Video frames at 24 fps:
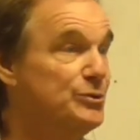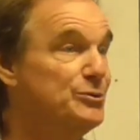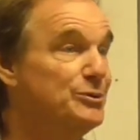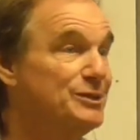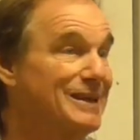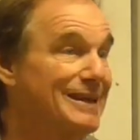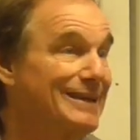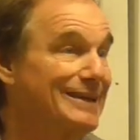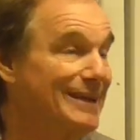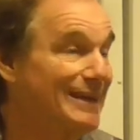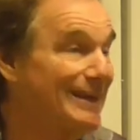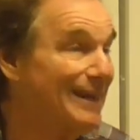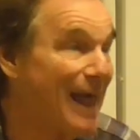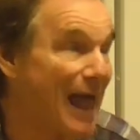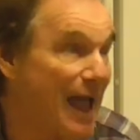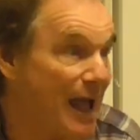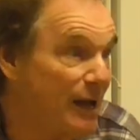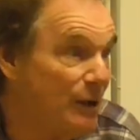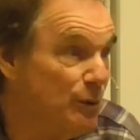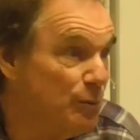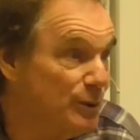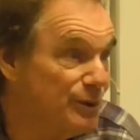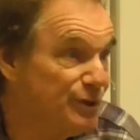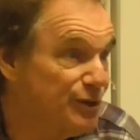use any
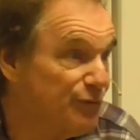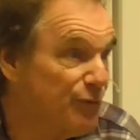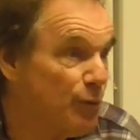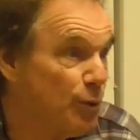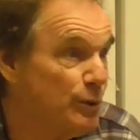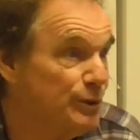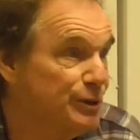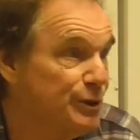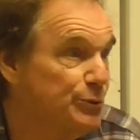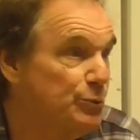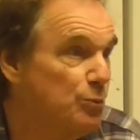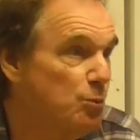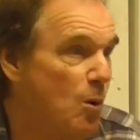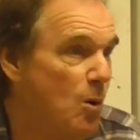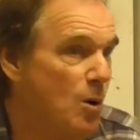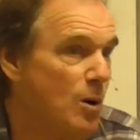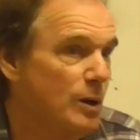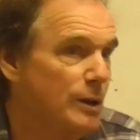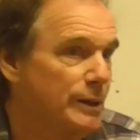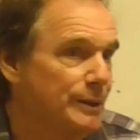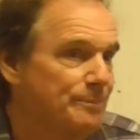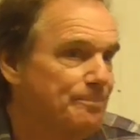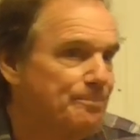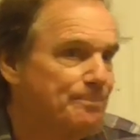language for it you
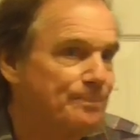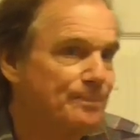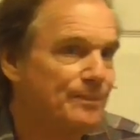want,